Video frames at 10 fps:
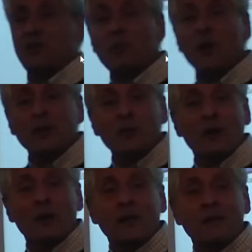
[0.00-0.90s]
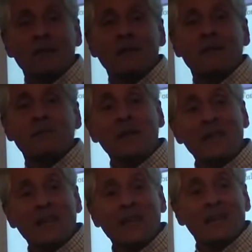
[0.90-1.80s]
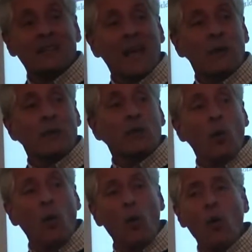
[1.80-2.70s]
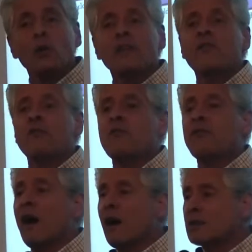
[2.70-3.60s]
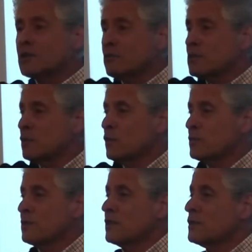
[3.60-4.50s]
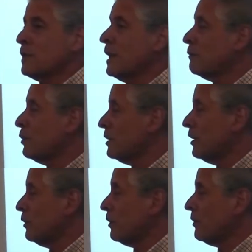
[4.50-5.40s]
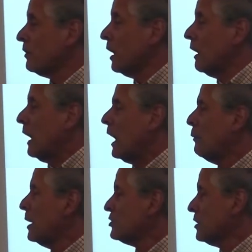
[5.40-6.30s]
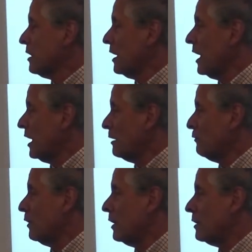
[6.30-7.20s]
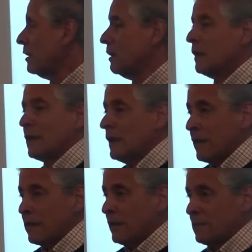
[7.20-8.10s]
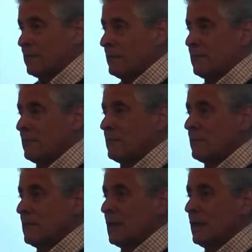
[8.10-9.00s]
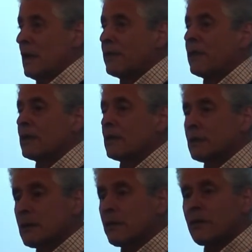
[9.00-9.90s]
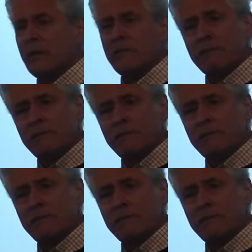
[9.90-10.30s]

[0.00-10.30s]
To 0.1. Meaning that with all these vast resources being produced, how much are they getting for it? Nothing. Nothing. This is a